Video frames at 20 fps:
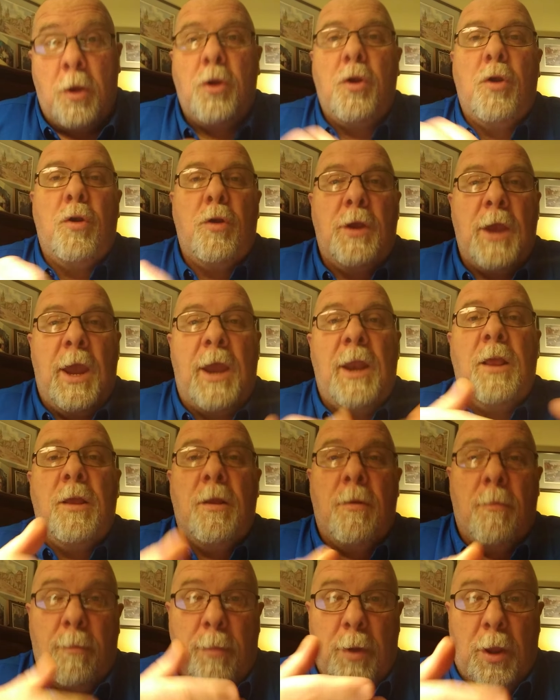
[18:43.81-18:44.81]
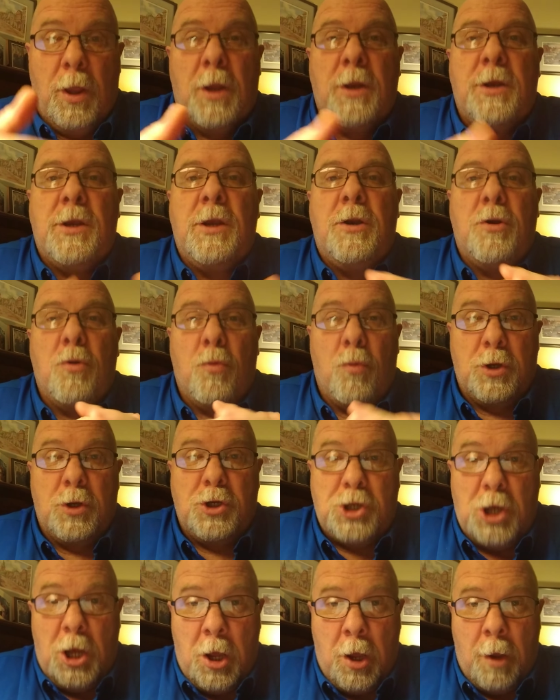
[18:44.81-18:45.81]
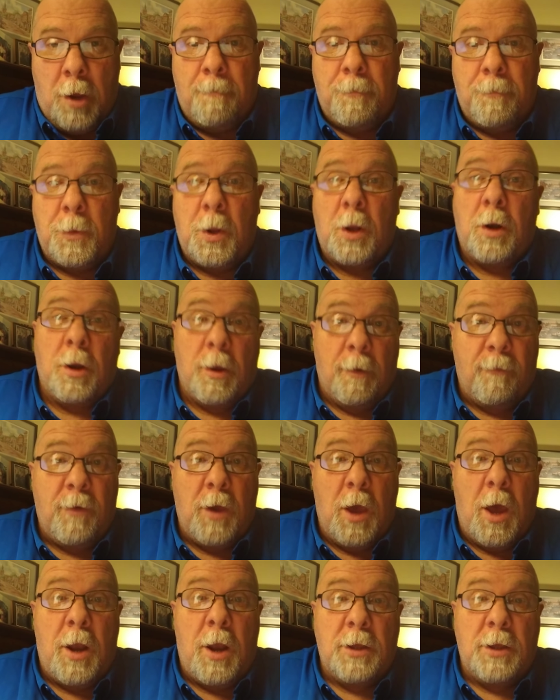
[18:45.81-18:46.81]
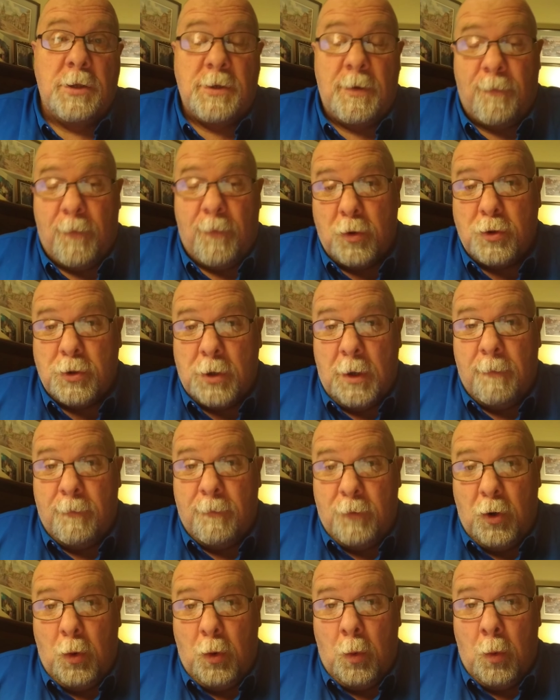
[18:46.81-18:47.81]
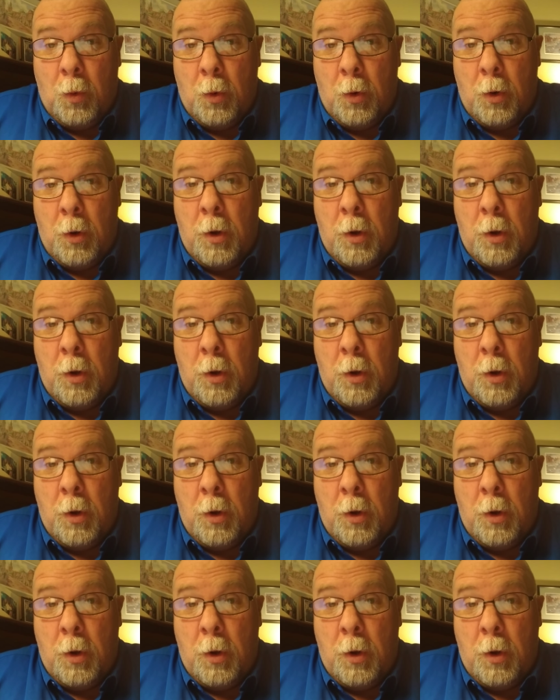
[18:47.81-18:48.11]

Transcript: you're gaining ability to racham, to love God as He first loved you.